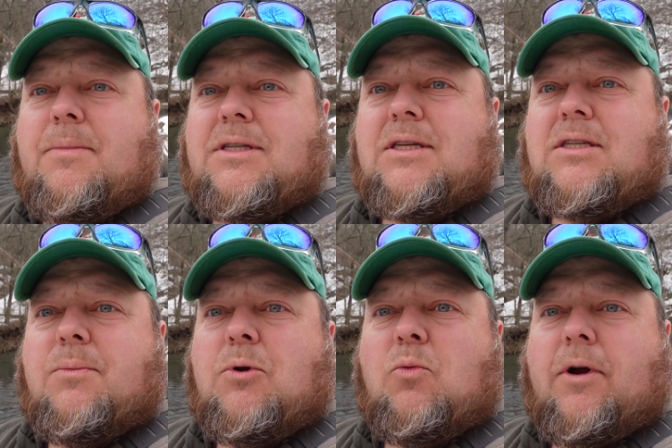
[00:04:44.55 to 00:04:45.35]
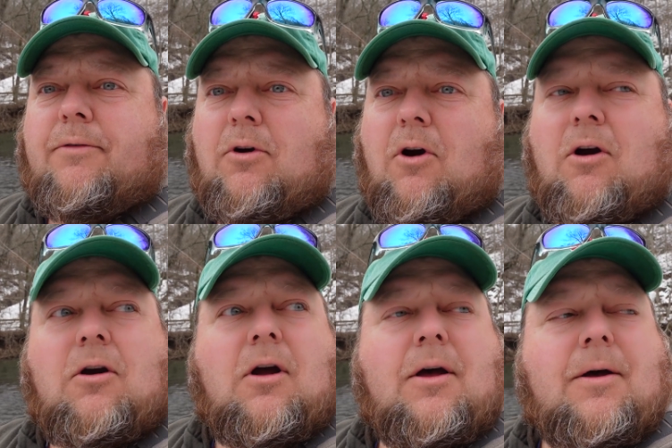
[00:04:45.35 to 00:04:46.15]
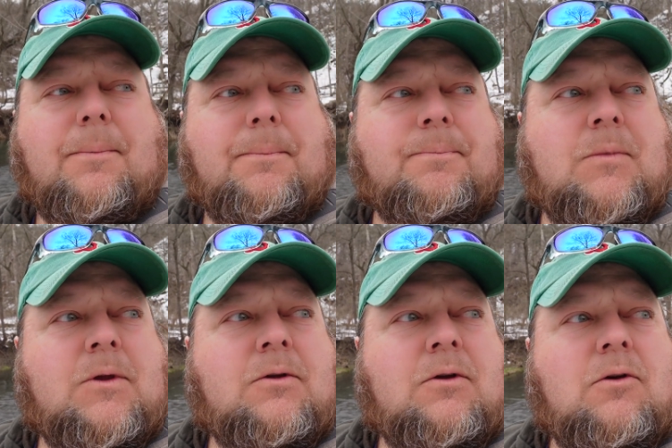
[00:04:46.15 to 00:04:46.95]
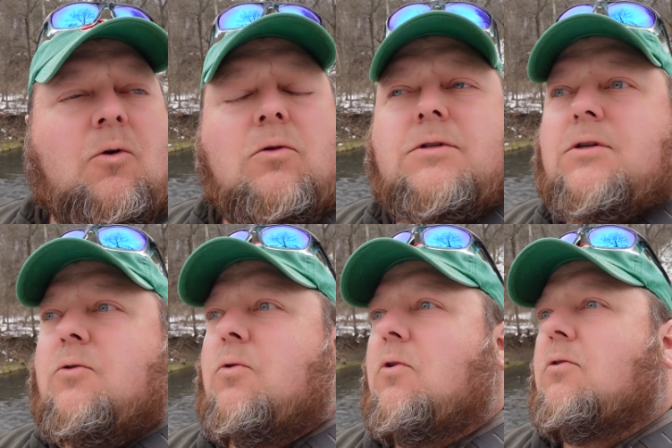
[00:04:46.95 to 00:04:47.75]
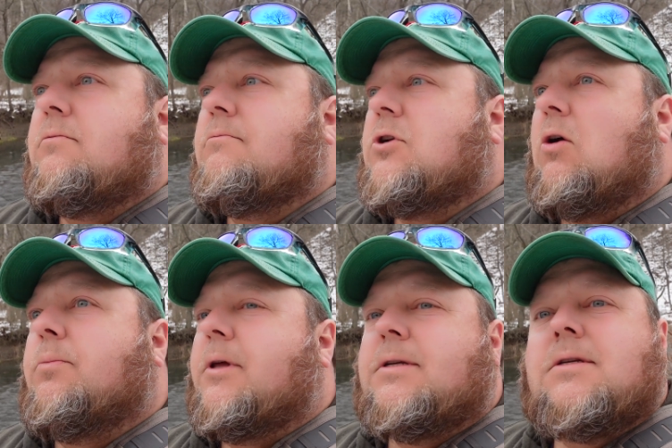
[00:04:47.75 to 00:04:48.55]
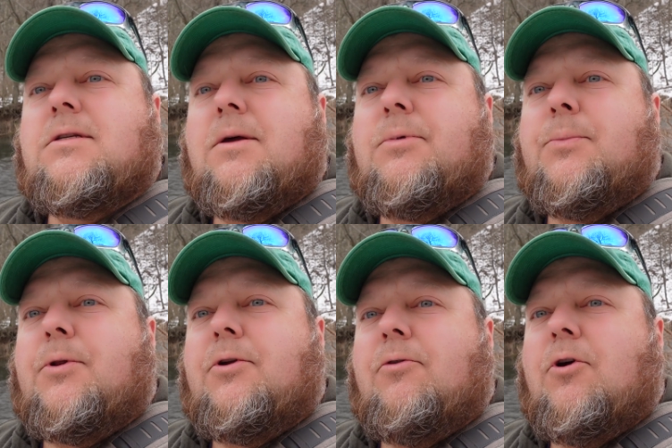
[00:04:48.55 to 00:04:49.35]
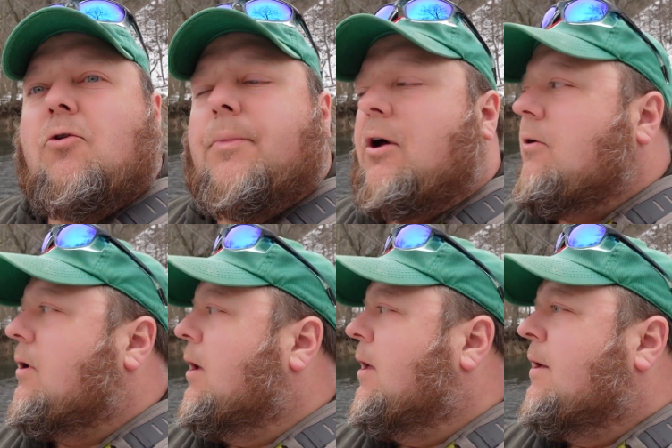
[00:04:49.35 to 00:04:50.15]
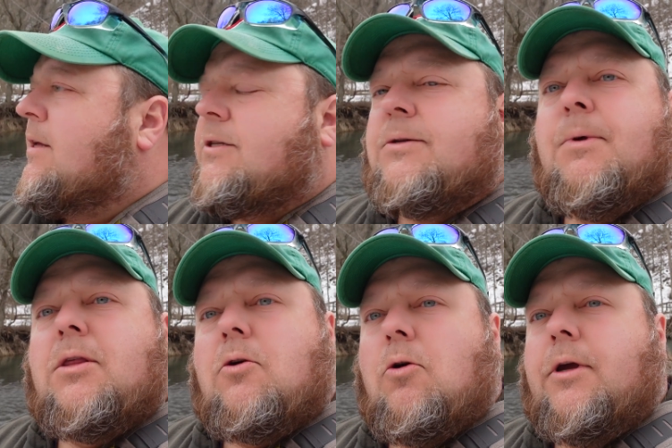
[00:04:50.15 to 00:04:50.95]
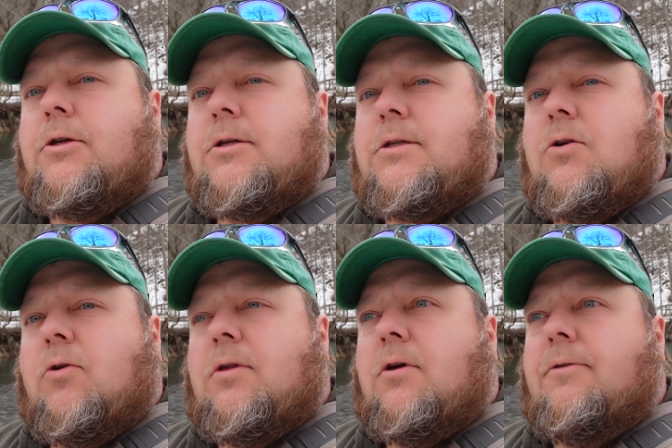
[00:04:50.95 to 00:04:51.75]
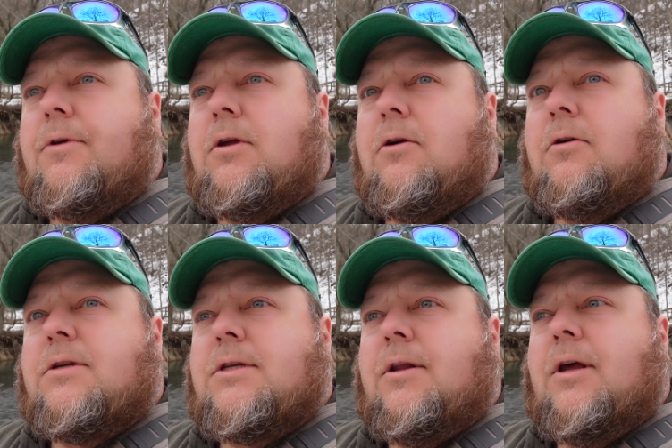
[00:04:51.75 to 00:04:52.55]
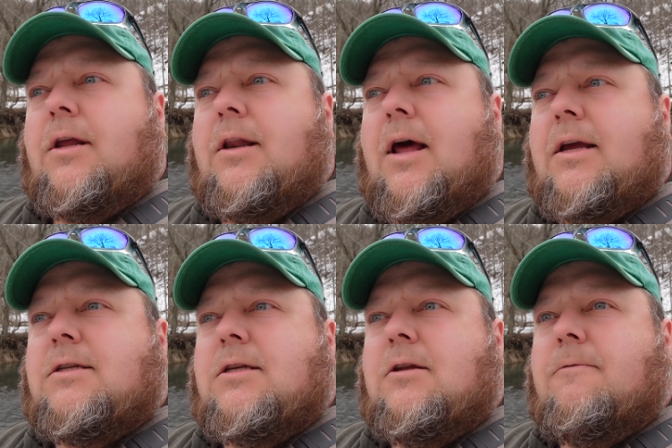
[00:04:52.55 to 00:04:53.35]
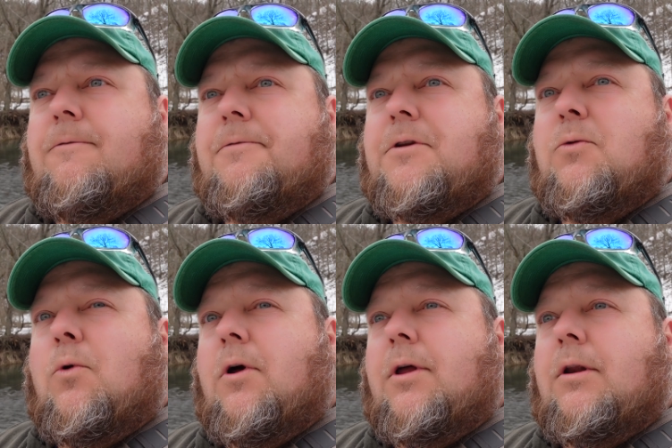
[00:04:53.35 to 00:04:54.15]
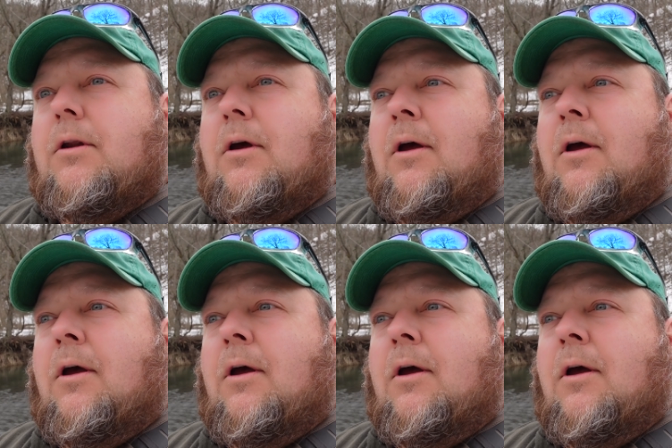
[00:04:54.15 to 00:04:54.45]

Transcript: Mississippi River are old school trout places that people don't know about. Smith Creek just north of here is in a 1951